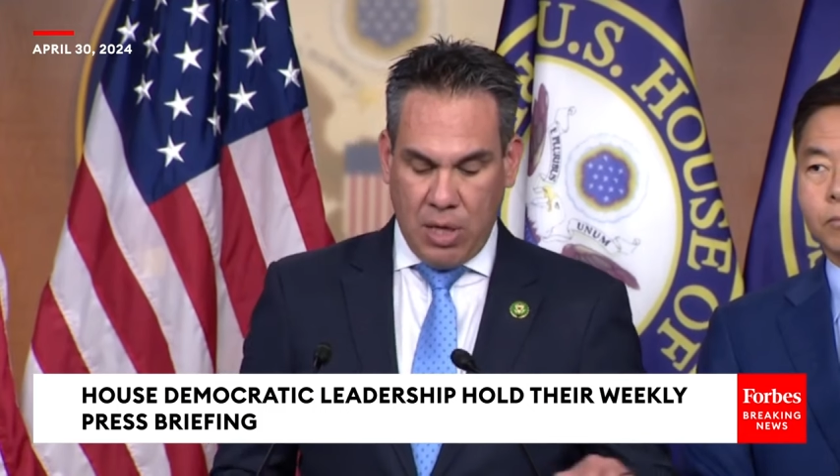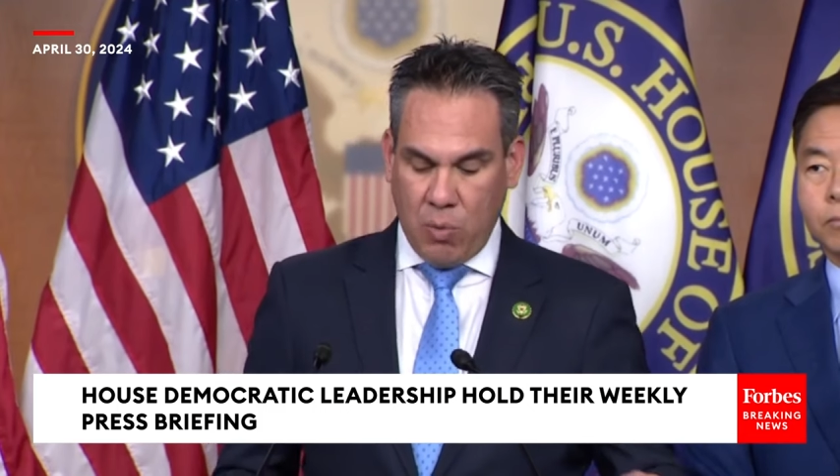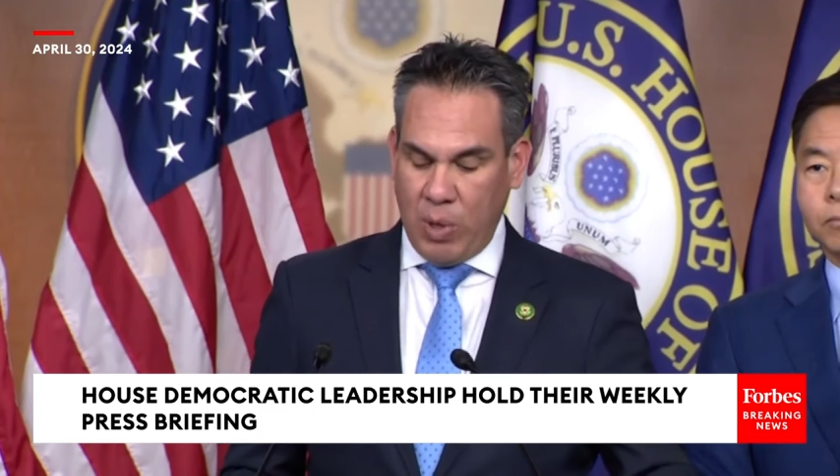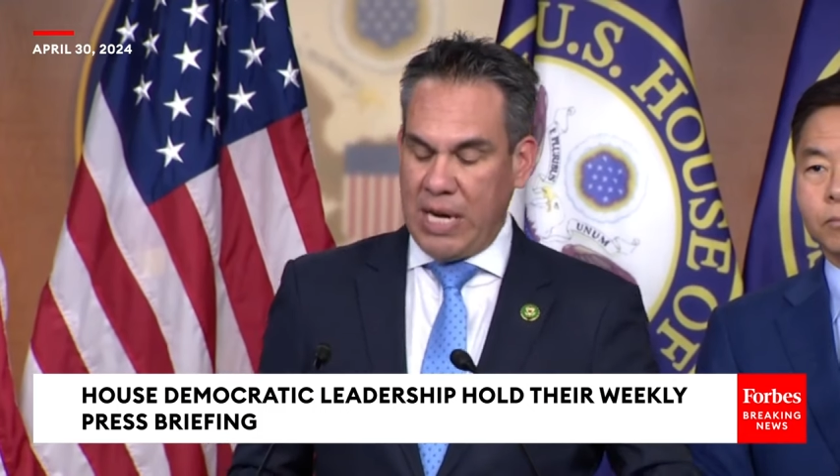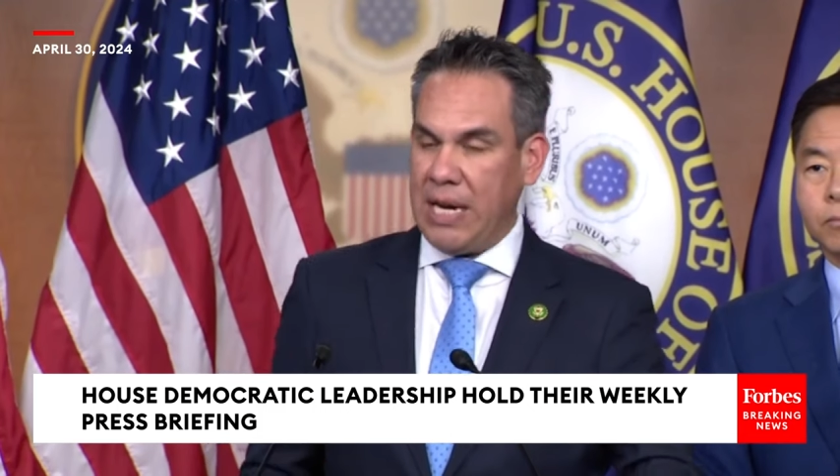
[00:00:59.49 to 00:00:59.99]

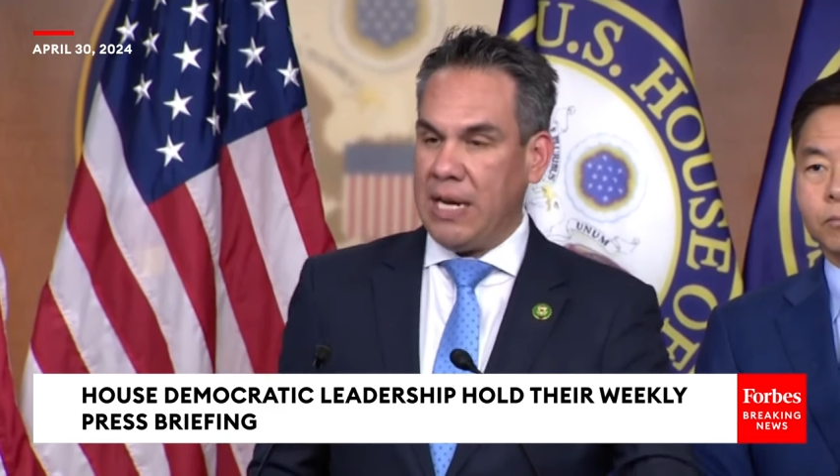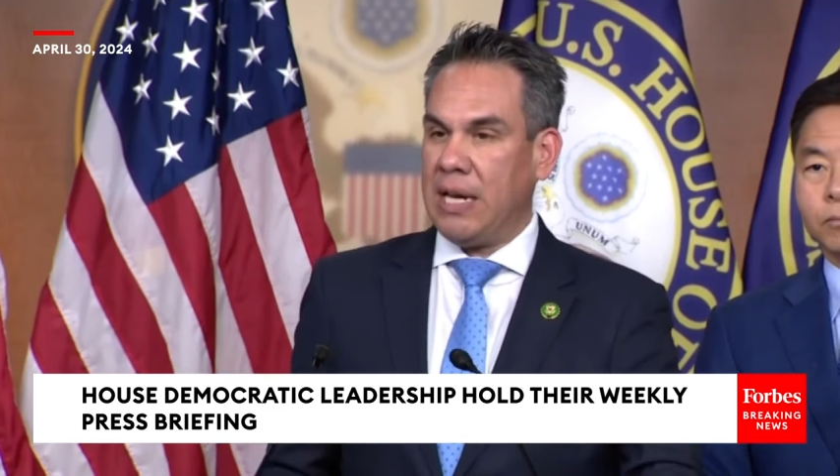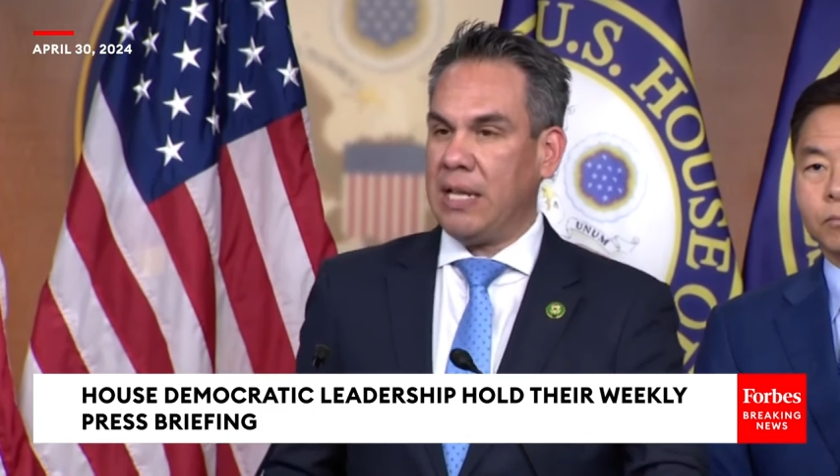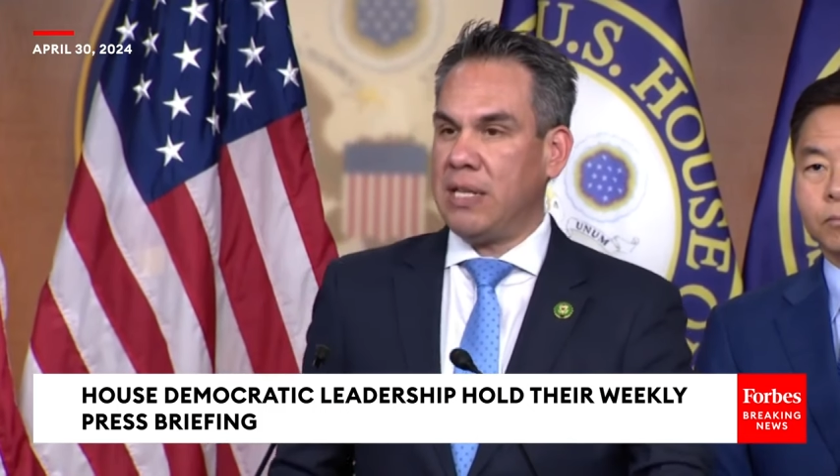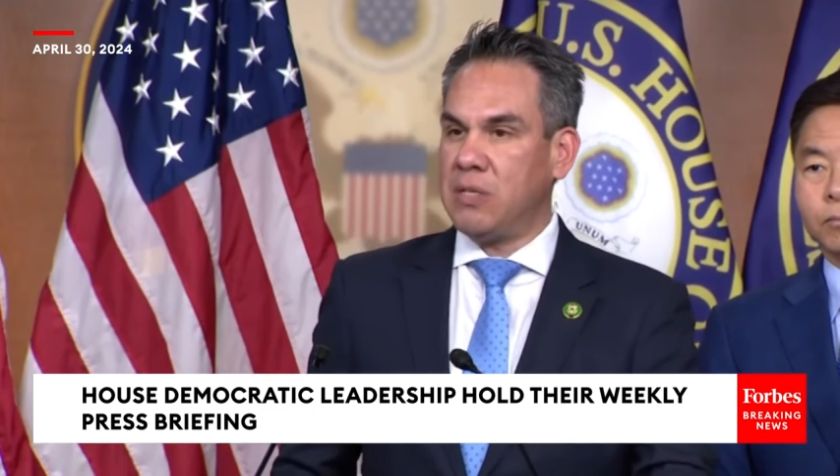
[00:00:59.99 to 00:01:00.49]
We
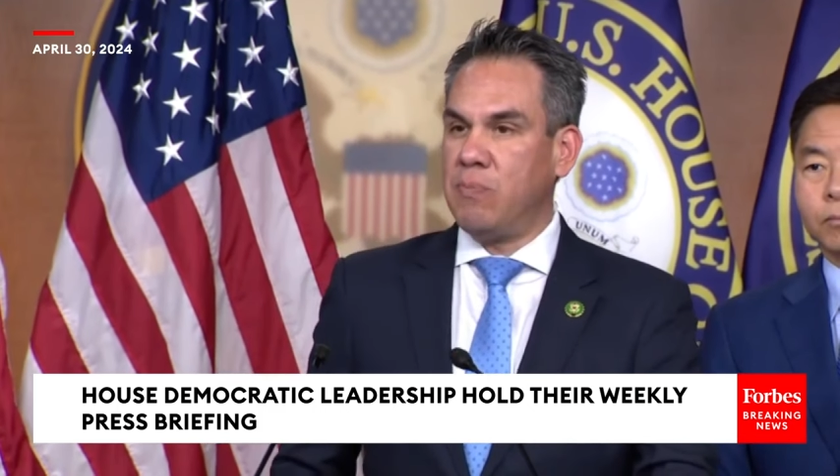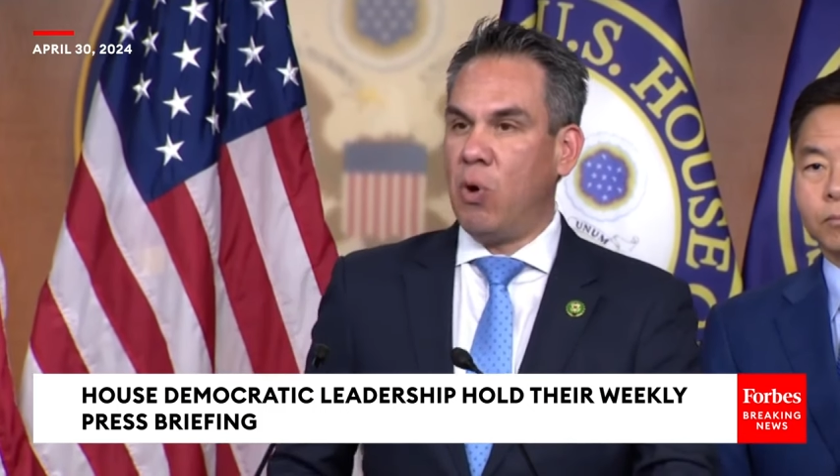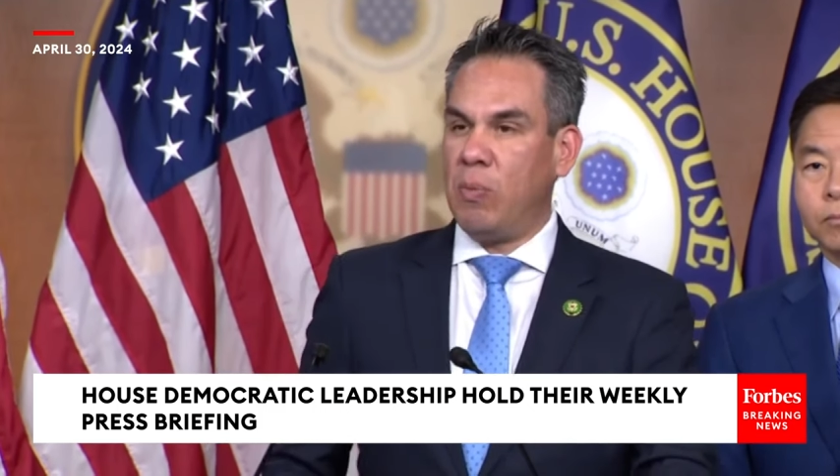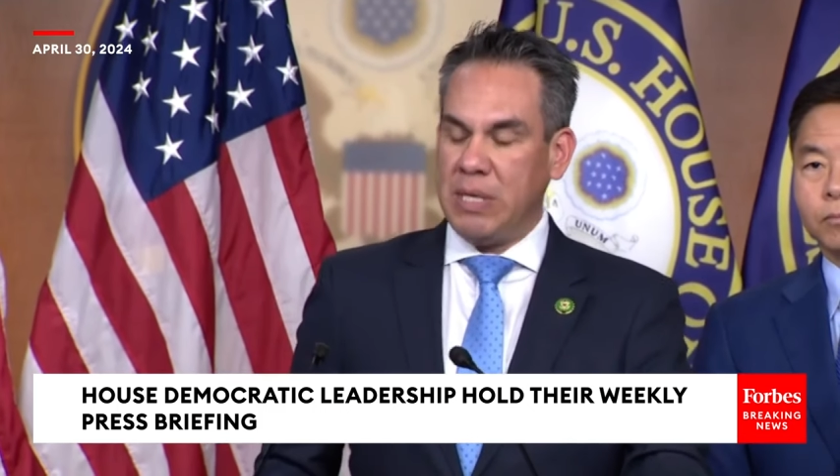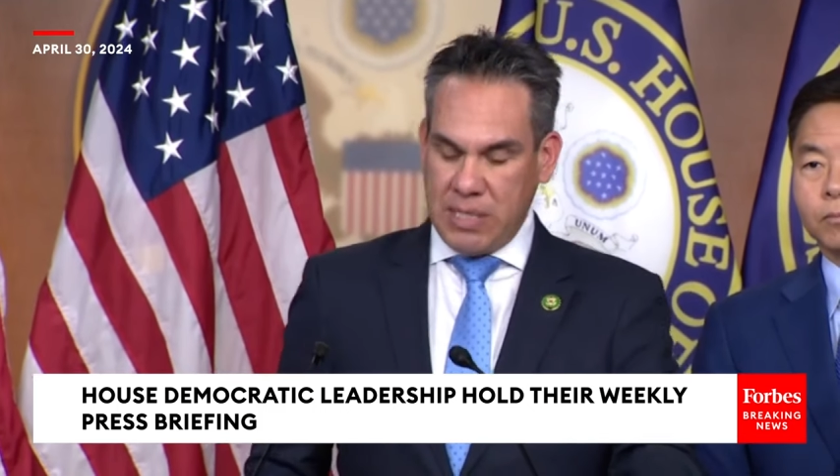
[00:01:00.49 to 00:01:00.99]
need, at this
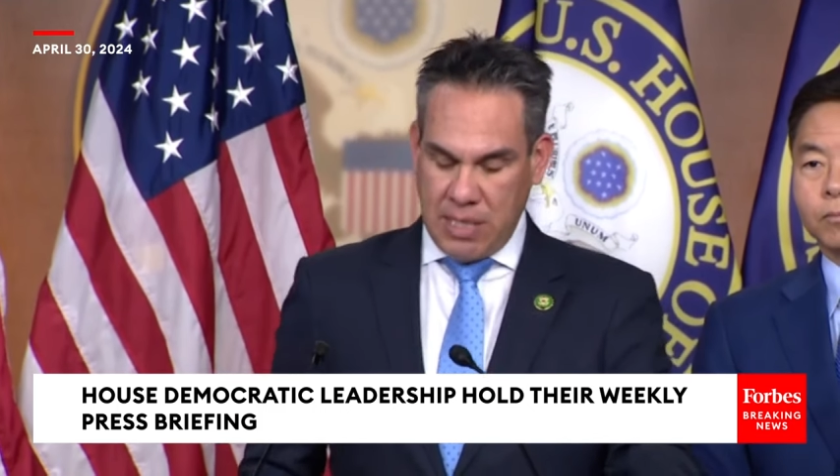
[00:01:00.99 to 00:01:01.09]
moment,